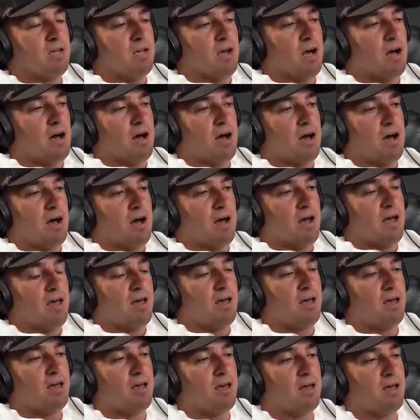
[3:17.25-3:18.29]

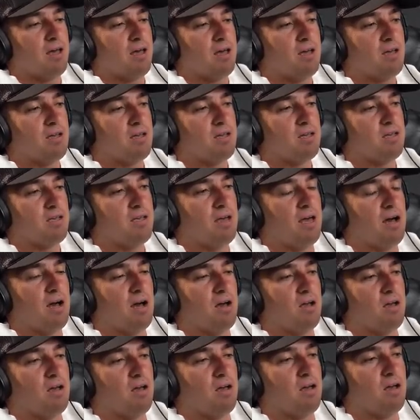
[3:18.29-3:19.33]

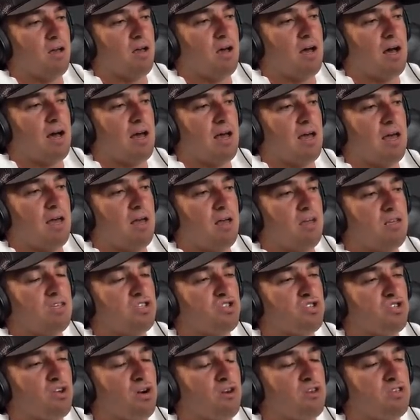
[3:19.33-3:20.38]
I
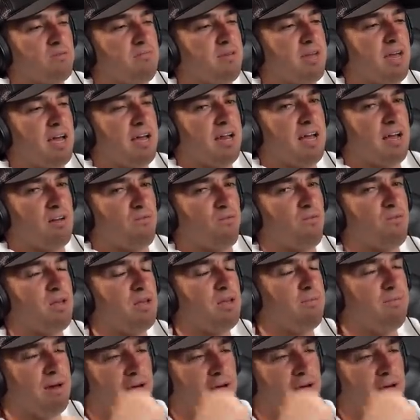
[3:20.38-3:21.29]
struggled at the beginning, had really bad